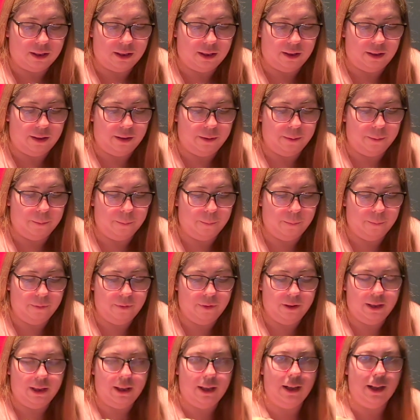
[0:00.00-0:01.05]

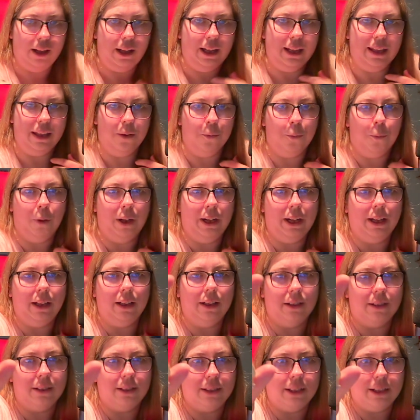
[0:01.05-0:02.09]
It's the
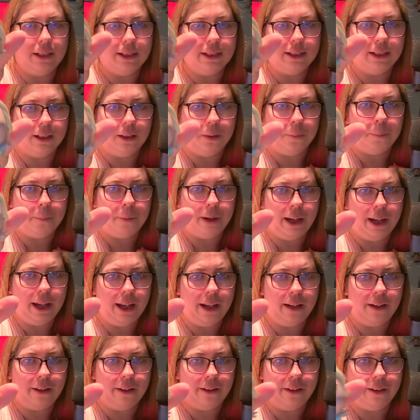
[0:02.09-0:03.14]
white detailed
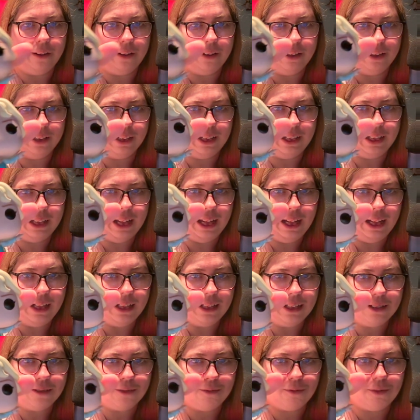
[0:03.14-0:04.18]
pattern. Again,
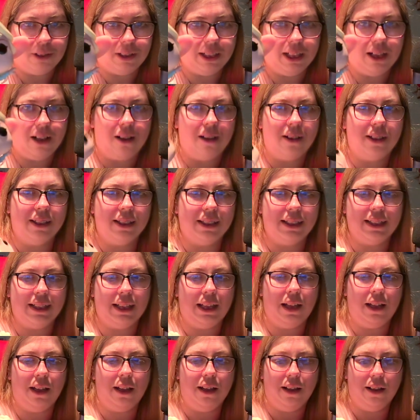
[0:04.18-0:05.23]
it's really hard to
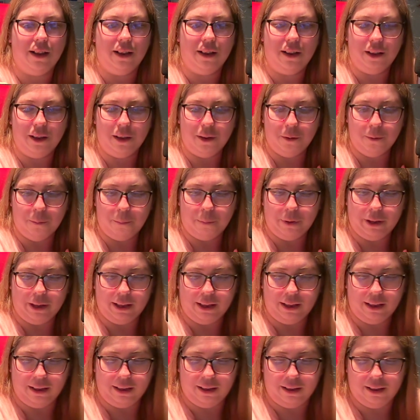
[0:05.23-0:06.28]
see.
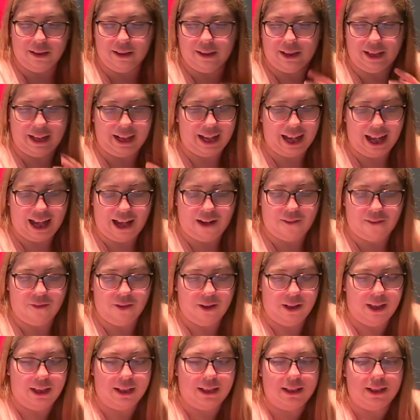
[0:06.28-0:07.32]
But they have
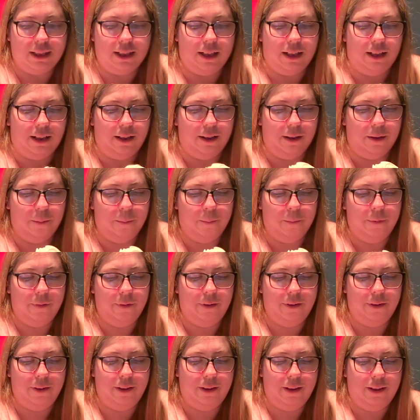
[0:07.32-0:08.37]
it. But
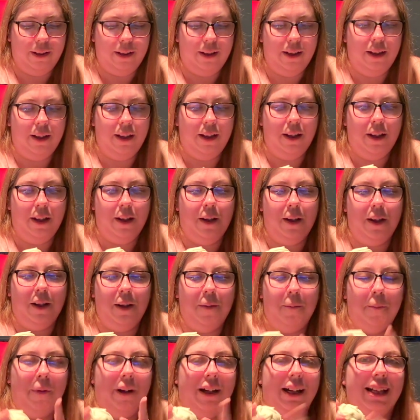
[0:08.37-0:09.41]

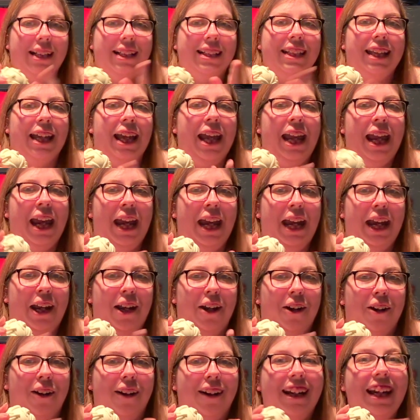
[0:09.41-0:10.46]
it's the
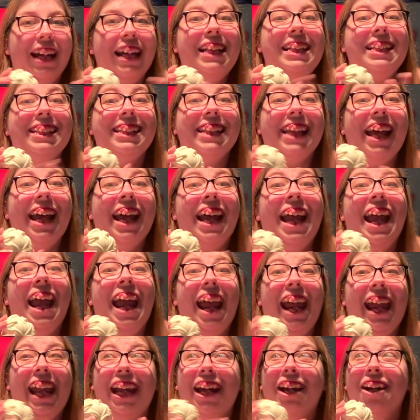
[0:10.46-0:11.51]
hair. It's the
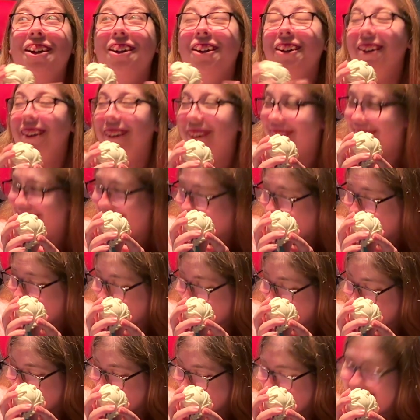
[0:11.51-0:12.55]
hair.
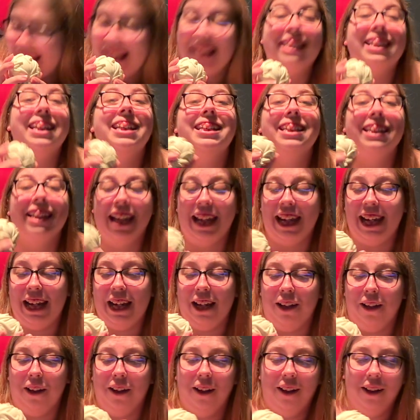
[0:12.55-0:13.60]
Guys, it's the
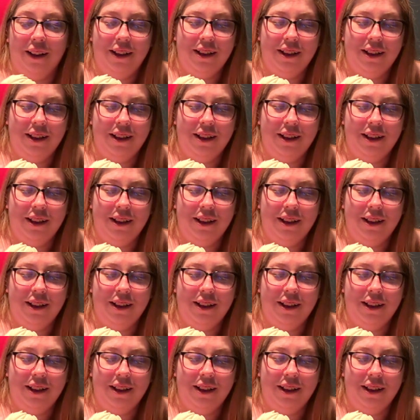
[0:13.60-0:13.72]
hair.